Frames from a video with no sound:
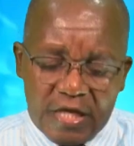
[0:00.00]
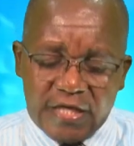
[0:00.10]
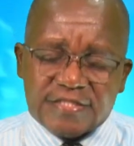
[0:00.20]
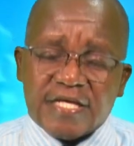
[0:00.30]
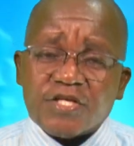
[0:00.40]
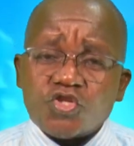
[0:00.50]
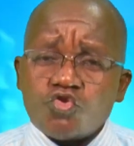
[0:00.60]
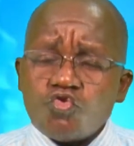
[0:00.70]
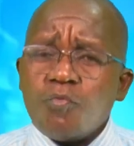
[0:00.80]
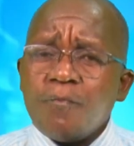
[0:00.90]
is that
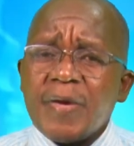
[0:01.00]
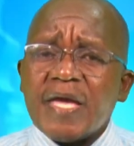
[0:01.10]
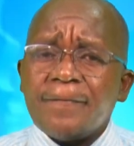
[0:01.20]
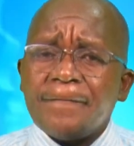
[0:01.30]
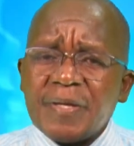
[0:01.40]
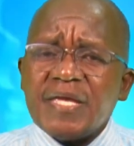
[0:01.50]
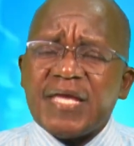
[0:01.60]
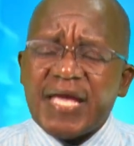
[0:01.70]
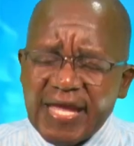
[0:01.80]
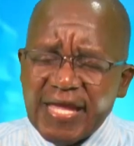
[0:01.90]
you may
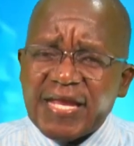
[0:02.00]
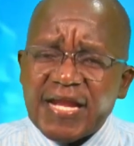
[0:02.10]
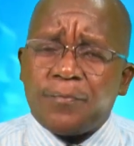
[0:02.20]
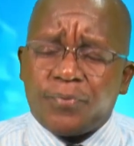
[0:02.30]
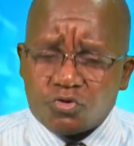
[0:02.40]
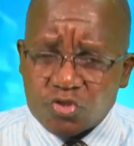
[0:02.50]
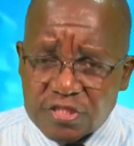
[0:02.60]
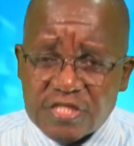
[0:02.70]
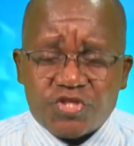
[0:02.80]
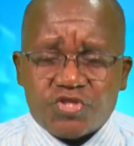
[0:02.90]
be in a
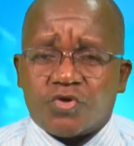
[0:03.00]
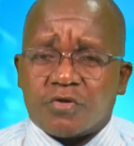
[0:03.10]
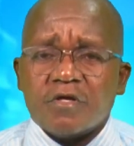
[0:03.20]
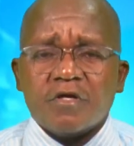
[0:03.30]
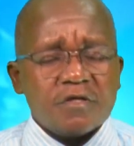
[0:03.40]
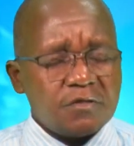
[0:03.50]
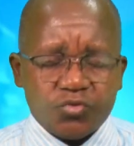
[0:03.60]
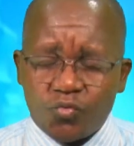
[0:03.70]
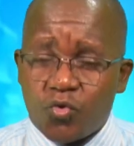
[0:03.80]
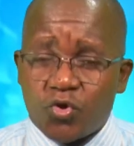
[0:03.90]
position
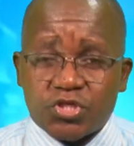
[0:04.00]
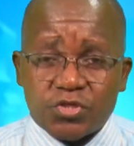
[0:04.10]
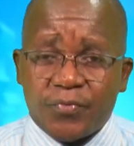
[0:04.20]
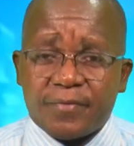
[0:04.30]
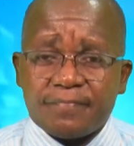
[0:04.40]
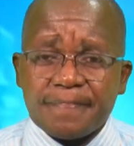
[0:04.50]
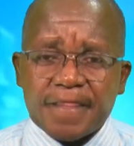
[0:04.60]
to worship him,